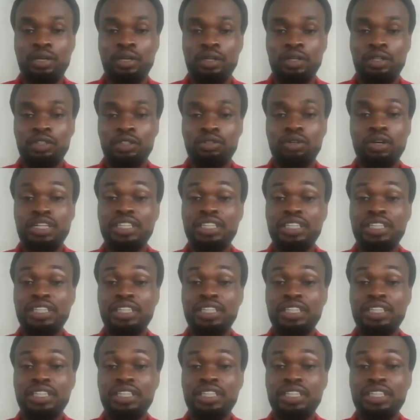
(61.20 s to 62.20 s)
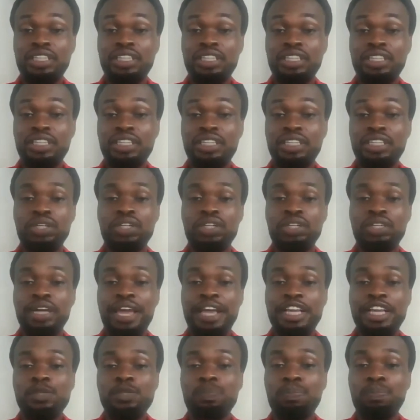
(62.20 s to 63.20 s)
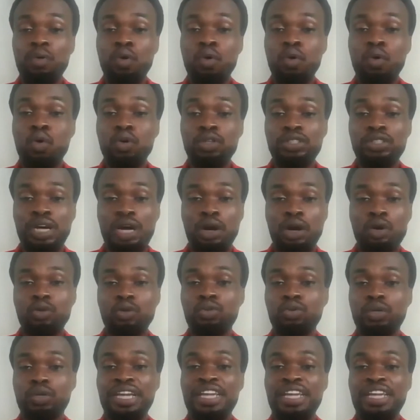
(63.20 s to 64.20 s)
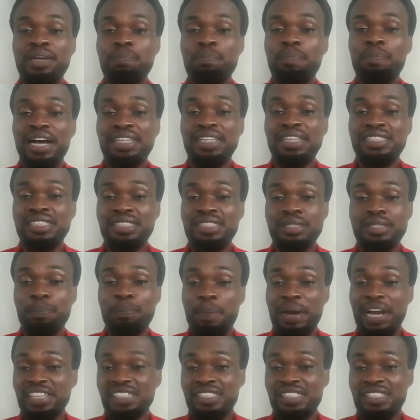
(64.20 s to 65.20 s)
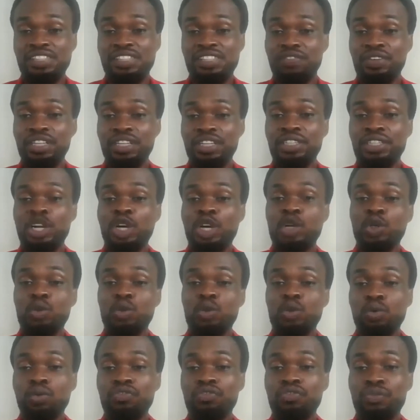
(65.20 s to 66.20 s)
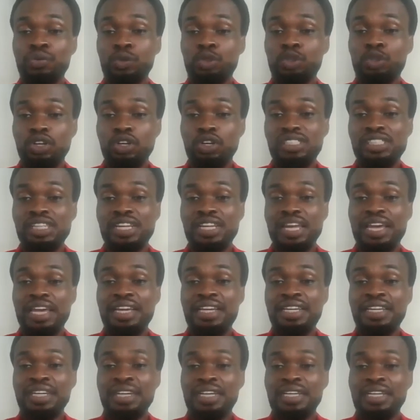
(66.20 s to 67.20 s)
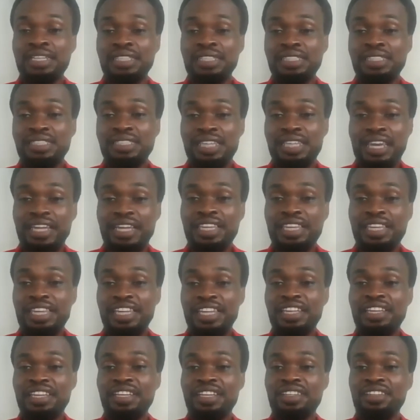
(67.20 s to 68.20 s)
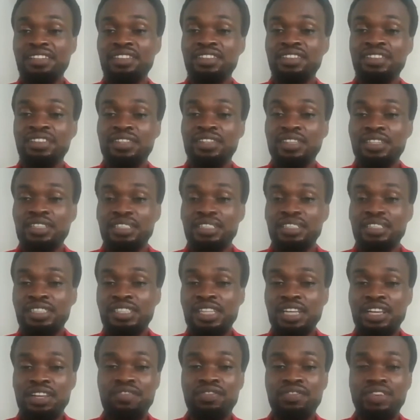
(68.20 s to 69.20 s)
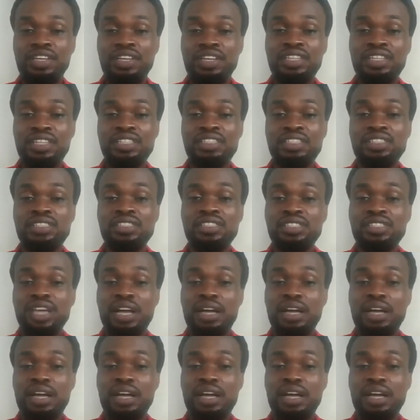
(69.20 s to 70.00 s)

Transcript: So in that session, we explored how to earn passively through features like staking, savings,